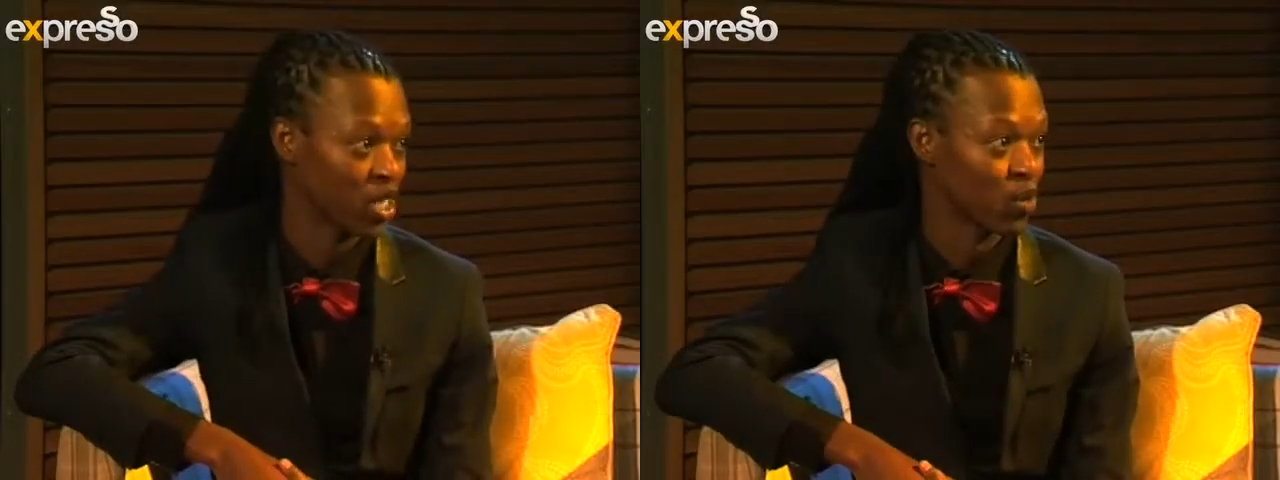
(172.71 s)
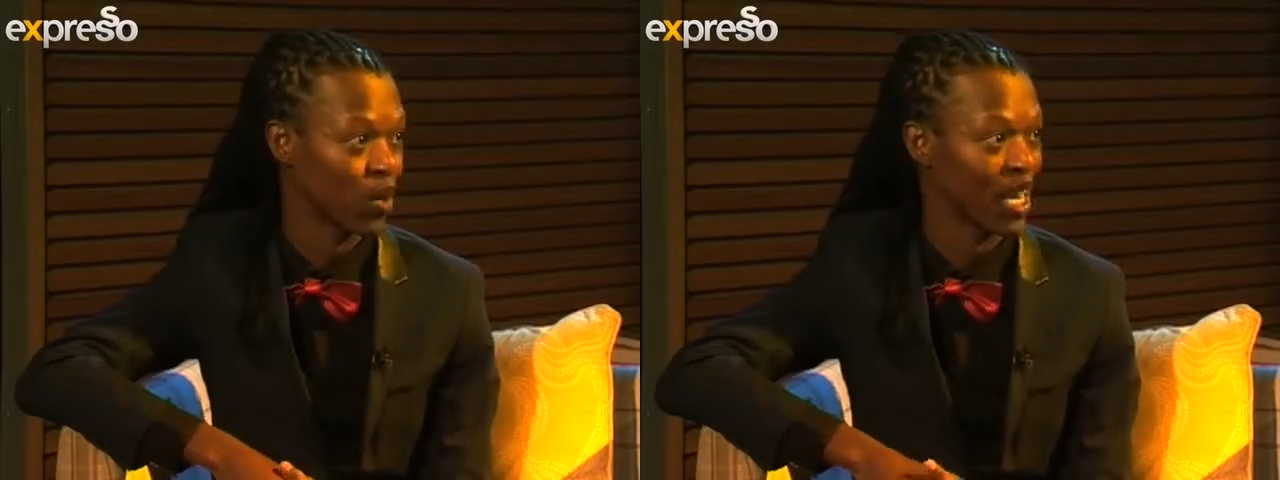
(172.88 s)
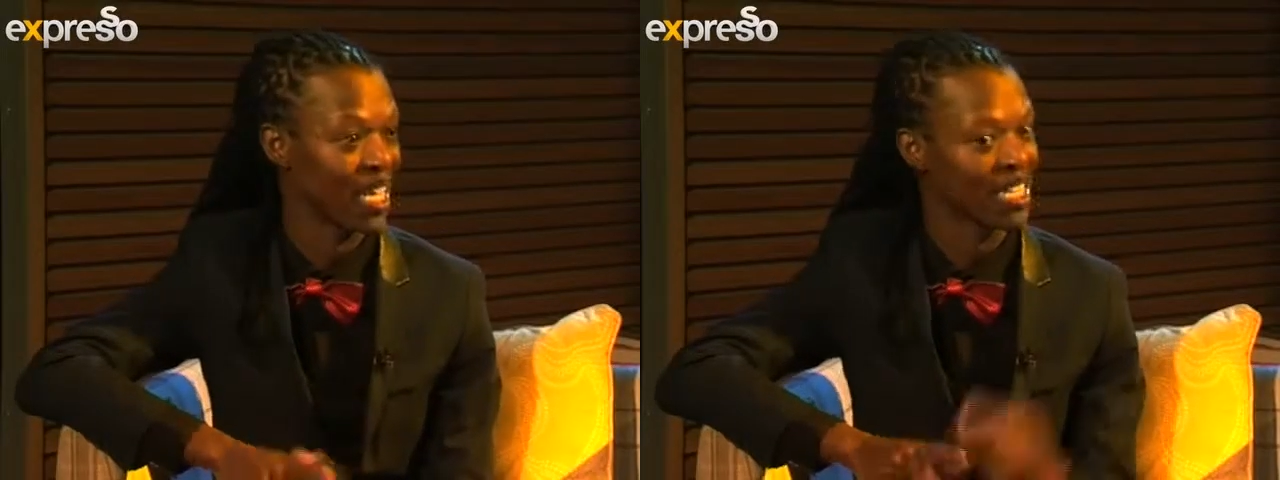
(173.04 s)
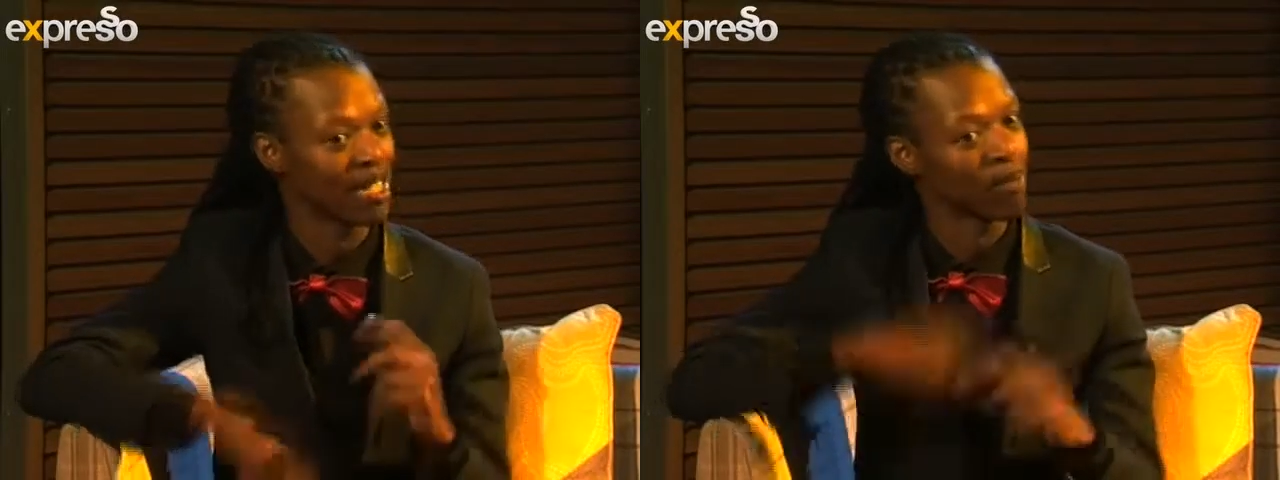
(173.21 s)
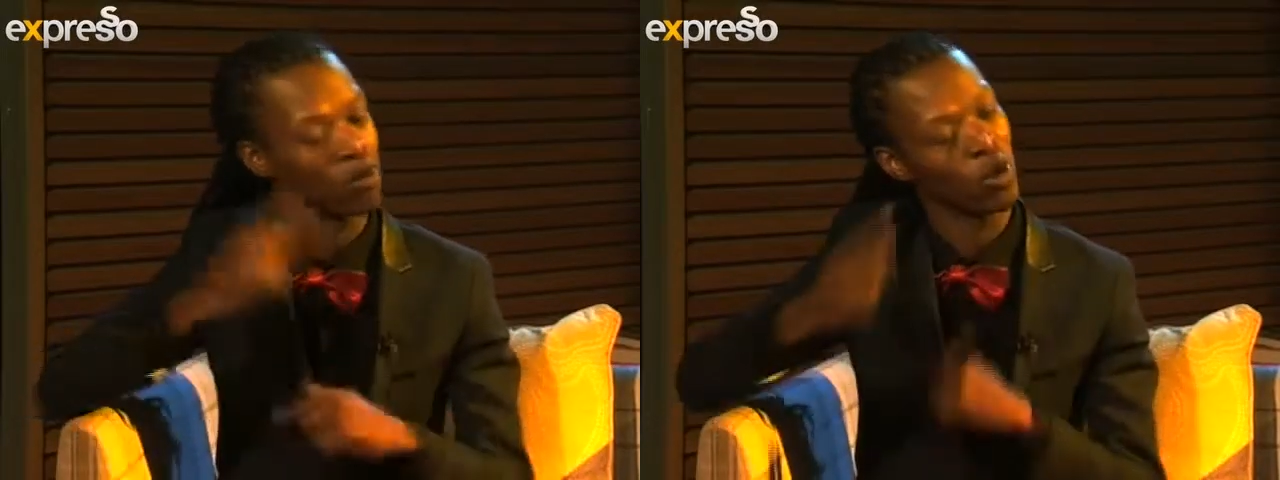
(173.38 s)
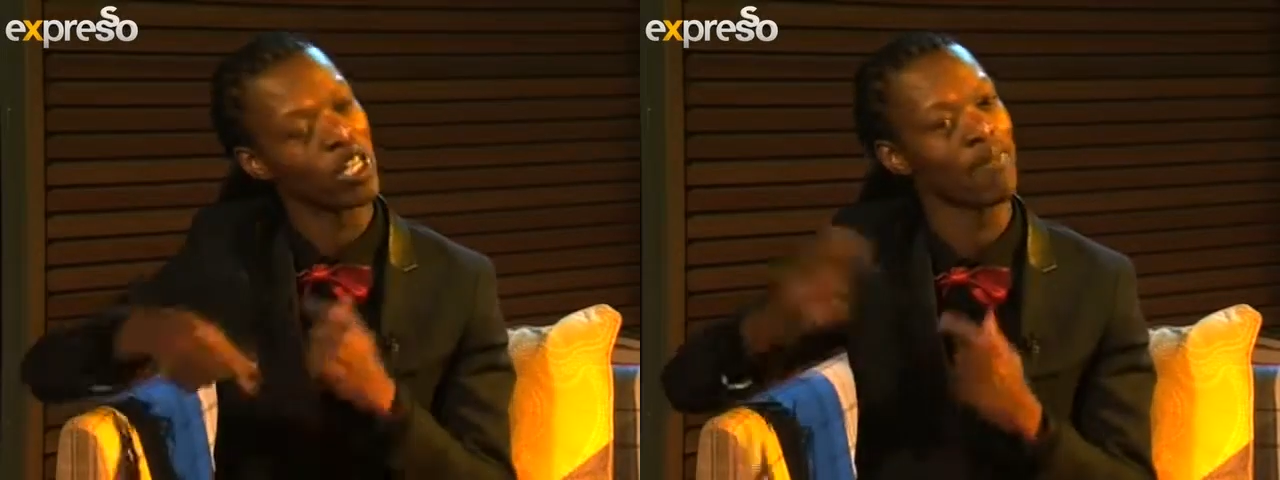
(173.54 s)
as well as
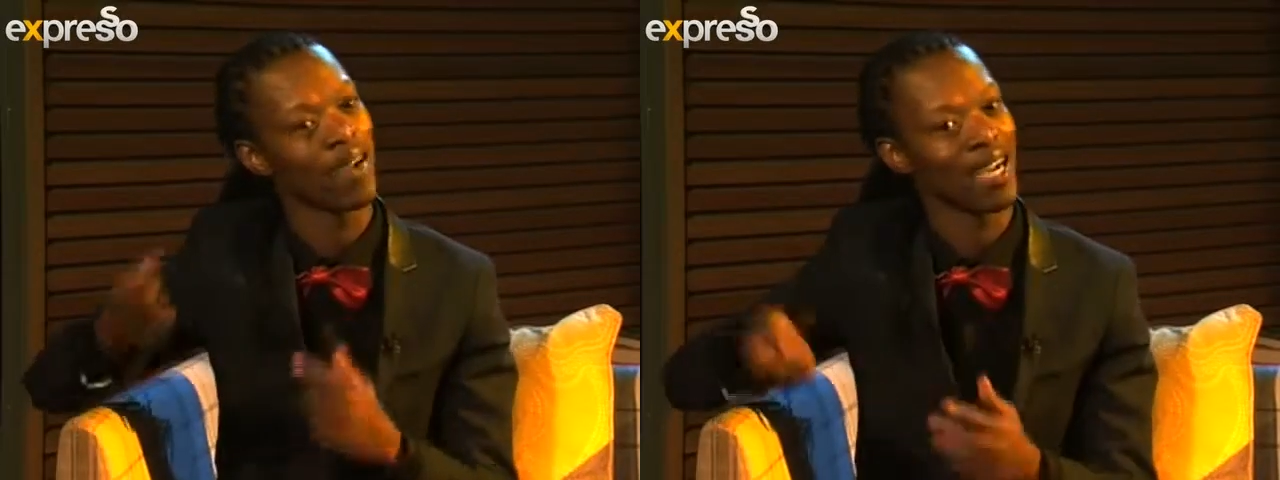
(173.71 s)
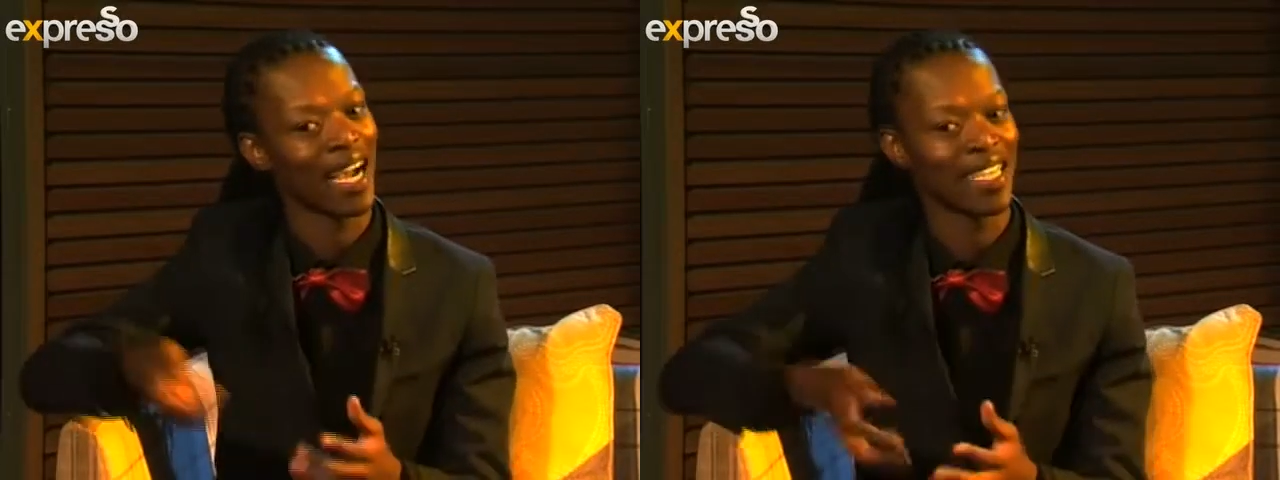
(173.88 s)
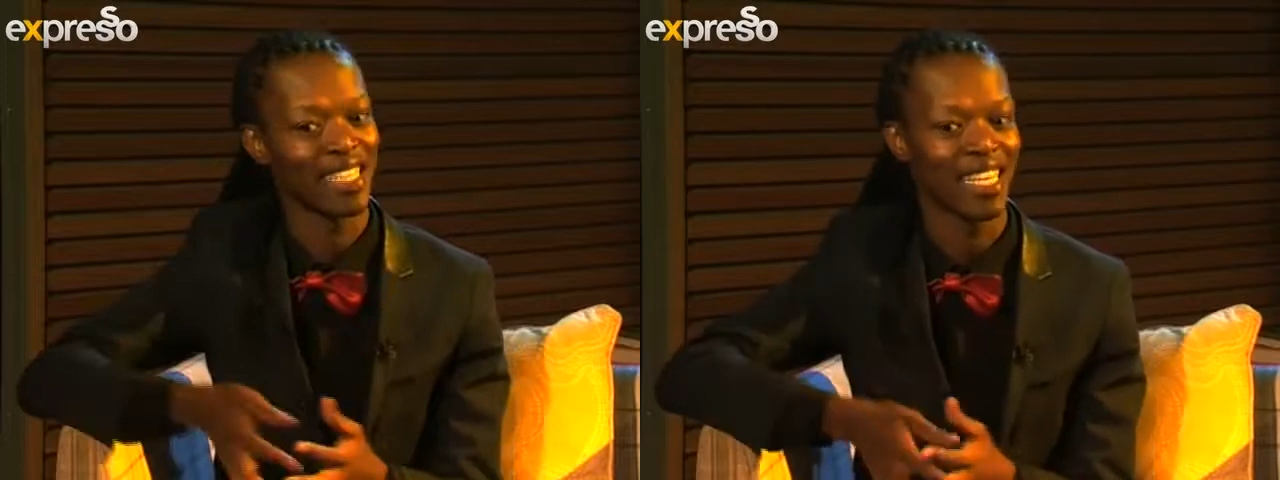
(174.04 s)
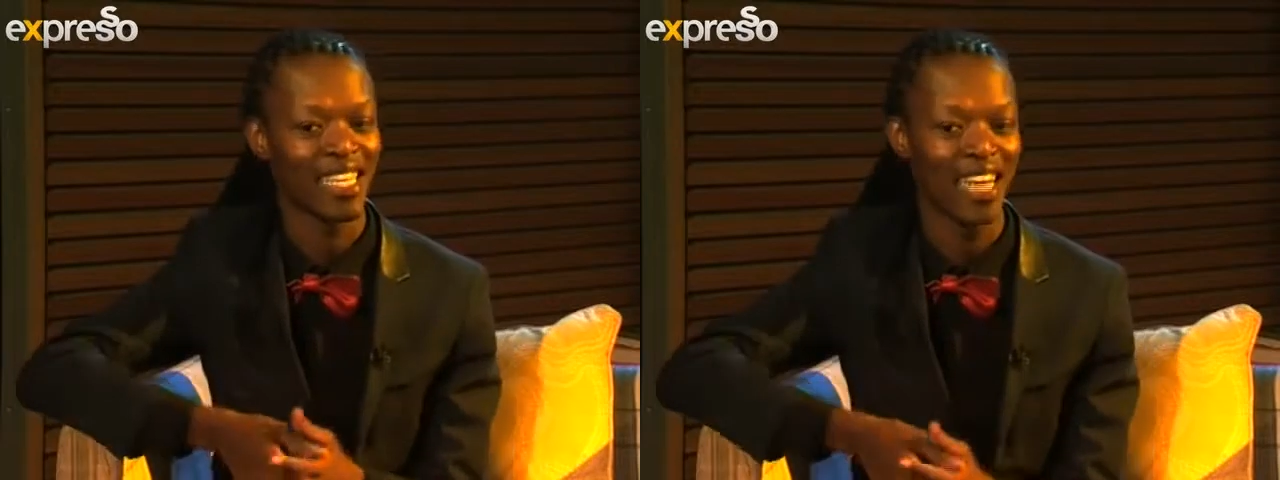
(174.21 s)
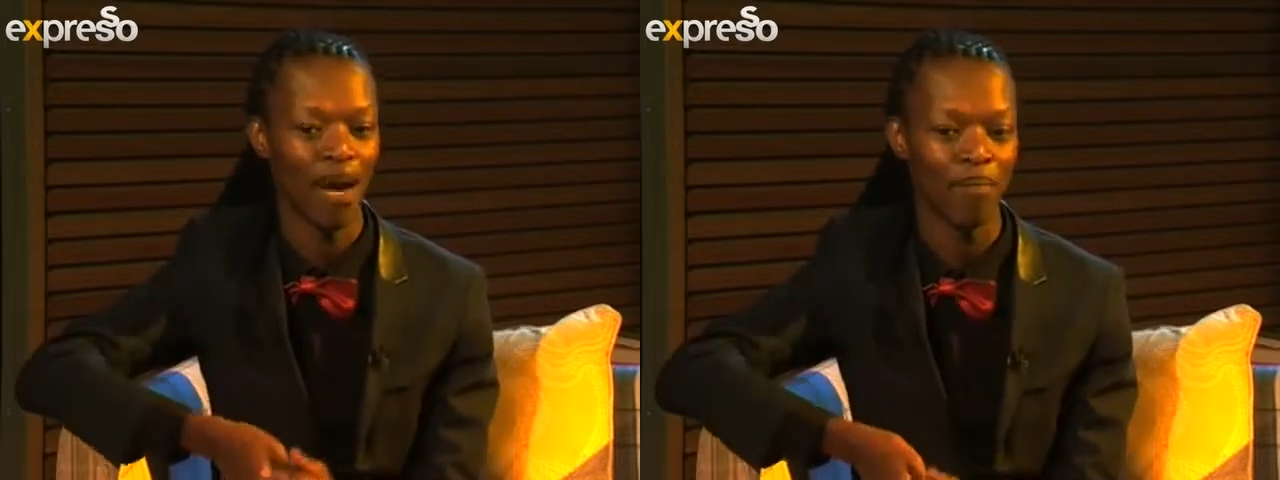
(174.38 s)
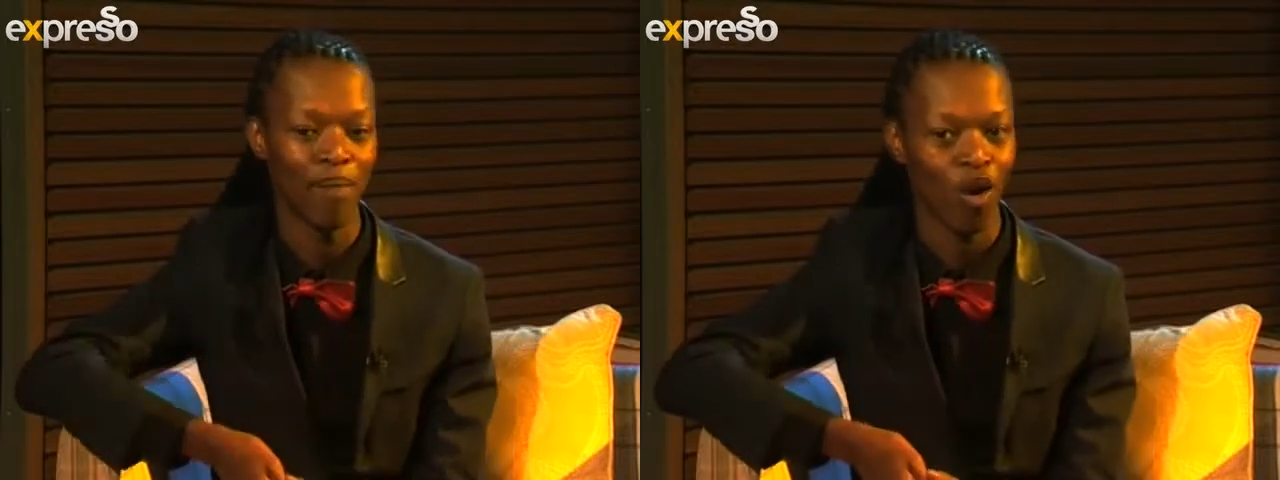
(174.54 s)
subsequently my cousin
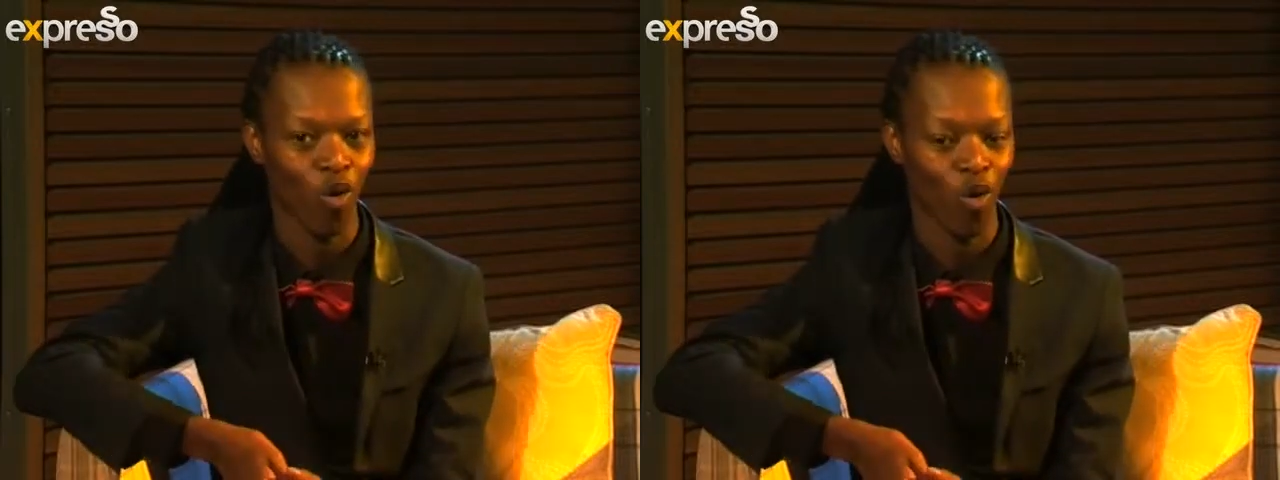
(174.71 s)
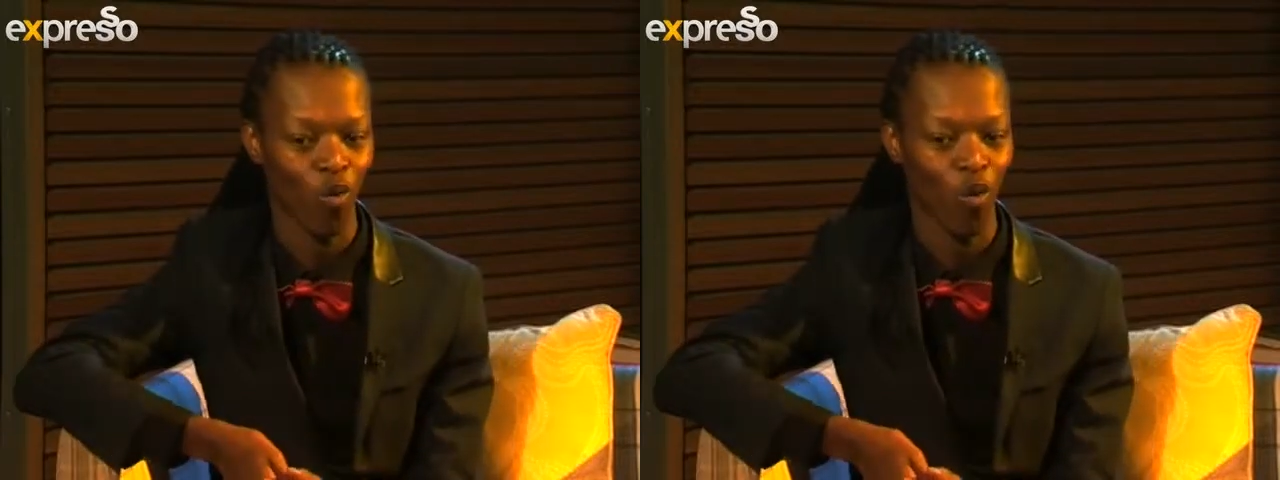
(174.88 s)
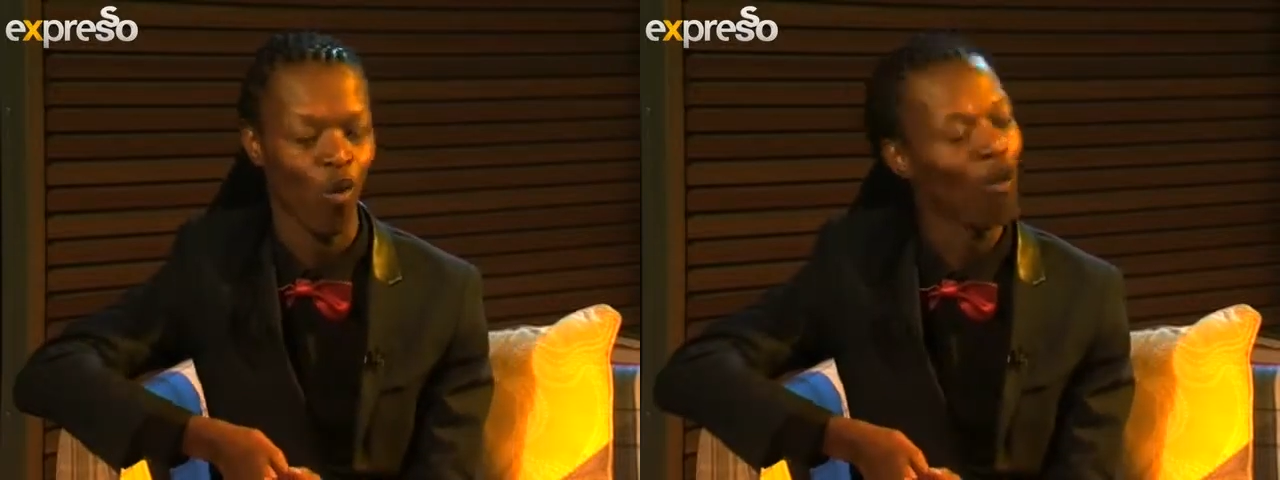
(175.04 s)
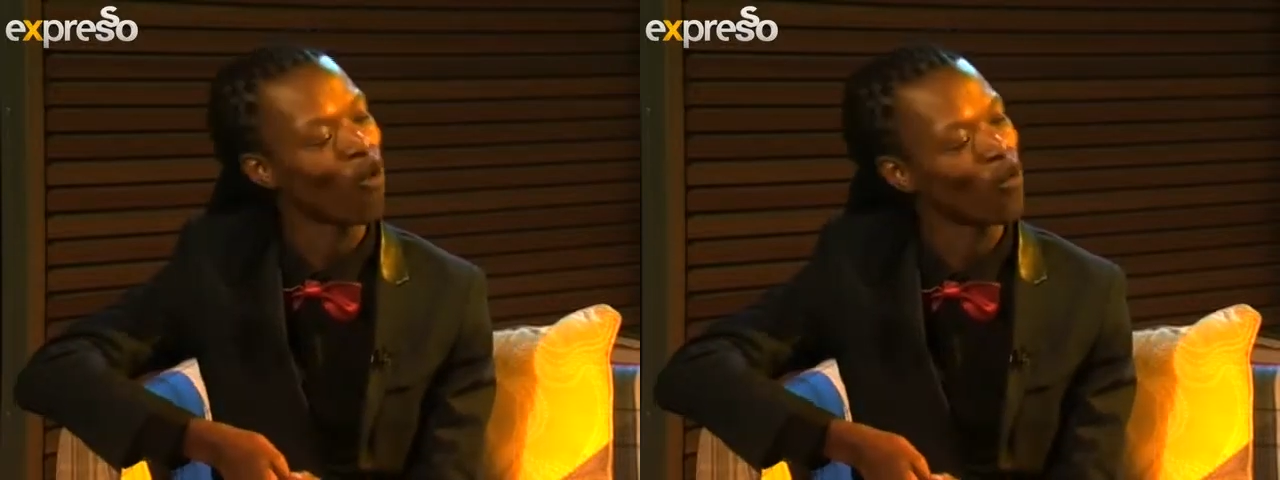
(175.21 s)
Makobo.